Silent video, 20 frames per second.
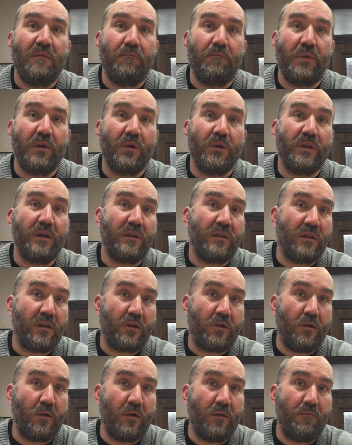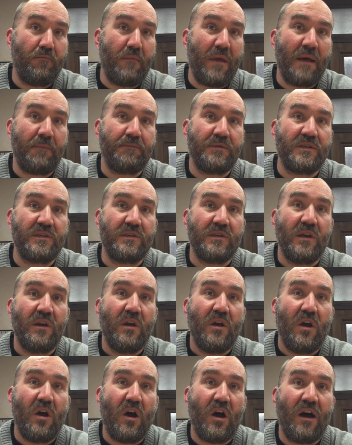building, the current MEPS
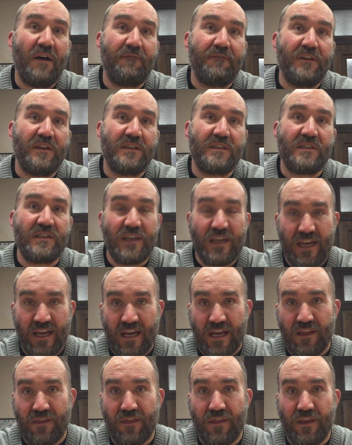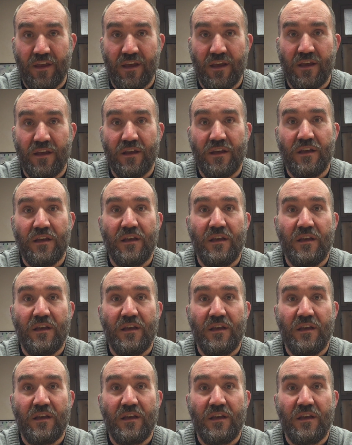office, and